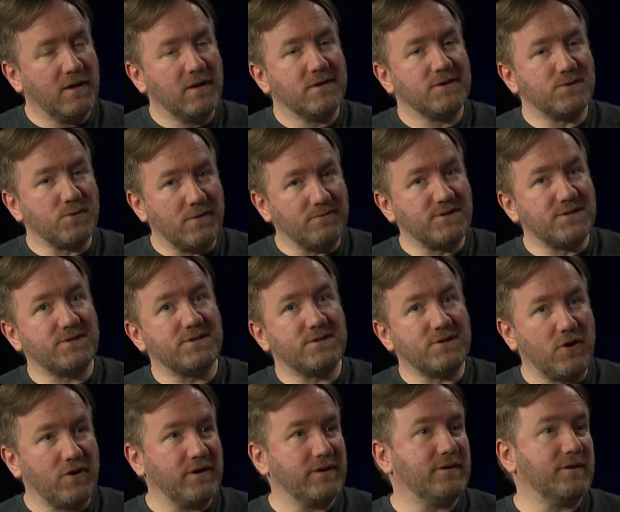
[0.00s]
So I've
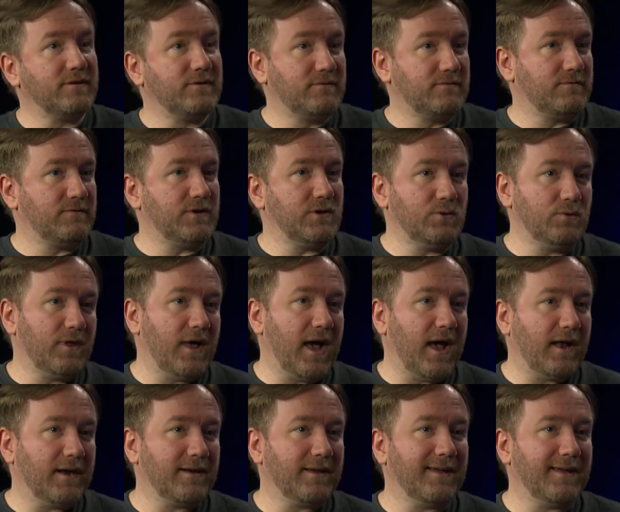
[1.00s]
started to do that.